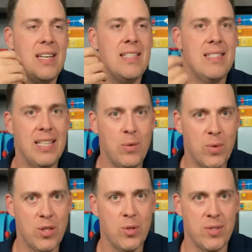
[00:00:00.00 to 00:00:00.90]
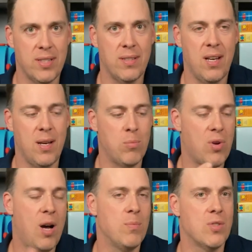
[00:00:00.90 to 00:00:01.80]
seeing what those uh,
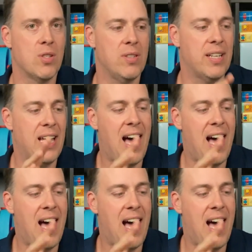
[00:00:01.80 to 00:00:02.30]
problems look like.